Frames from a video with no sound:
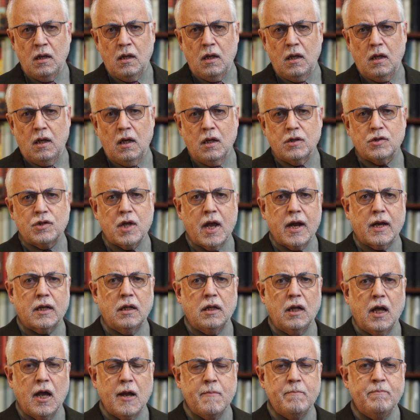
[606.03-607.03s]
It is, they
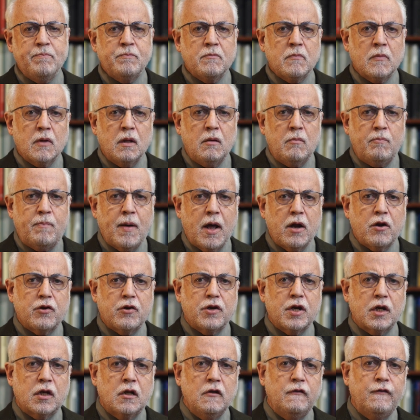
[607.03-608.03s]
claim, better
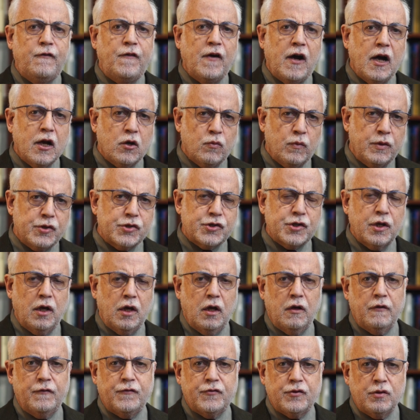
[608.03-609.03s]
to confine
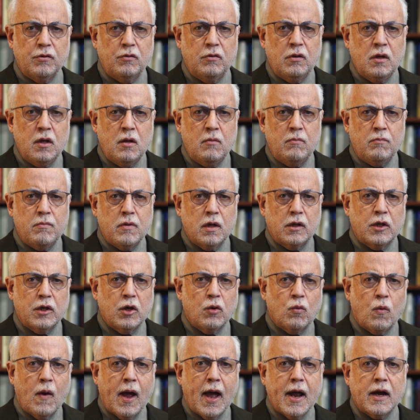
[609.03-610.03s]
oneself to merely
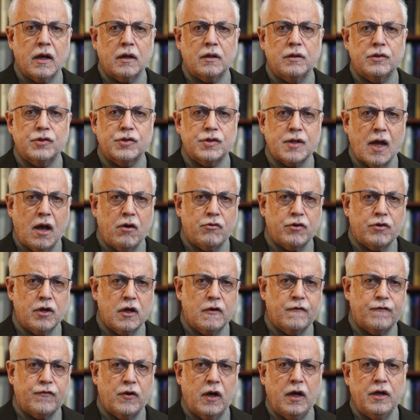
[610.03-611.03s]
radical
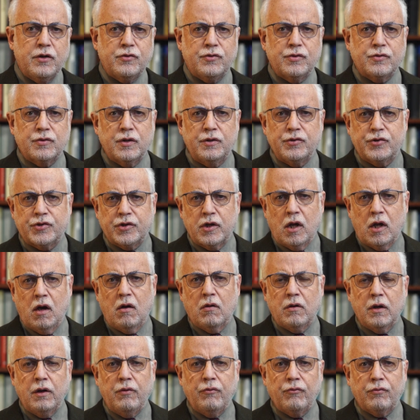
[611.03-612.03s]
sounding phrases and
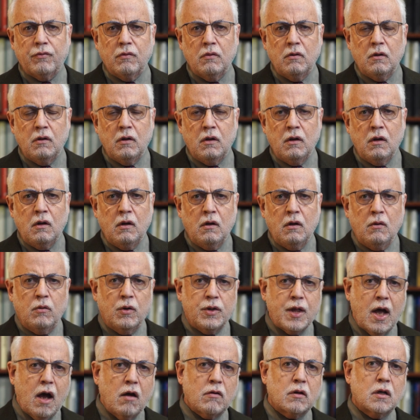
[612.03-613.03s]
slogans
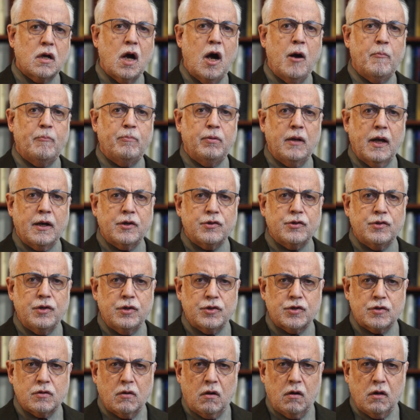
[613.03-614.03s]
without complex
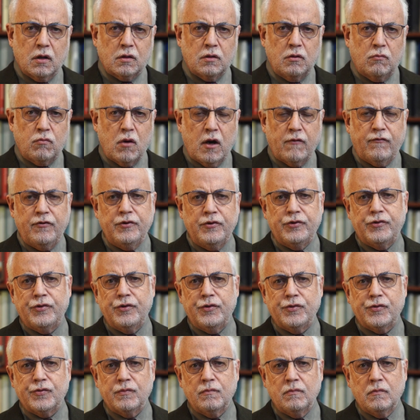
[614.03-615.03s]
historical
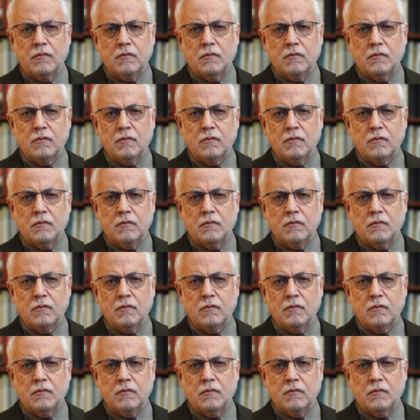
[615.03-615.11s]
references.